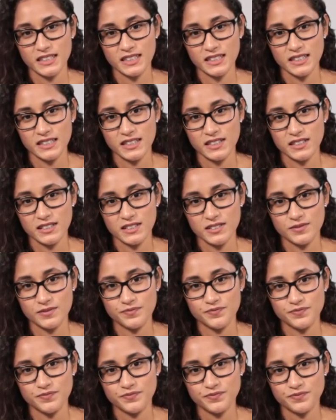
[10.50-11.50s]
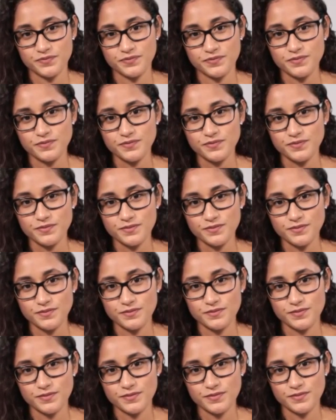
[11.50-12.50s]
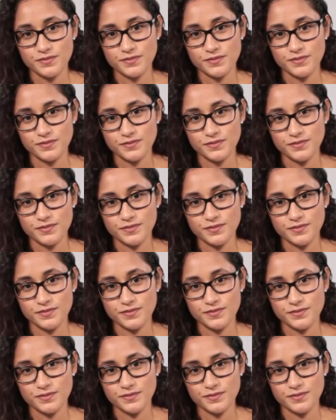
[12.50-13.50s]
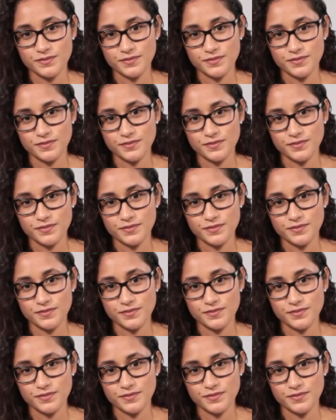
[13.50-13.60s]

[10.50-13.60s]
[no speech]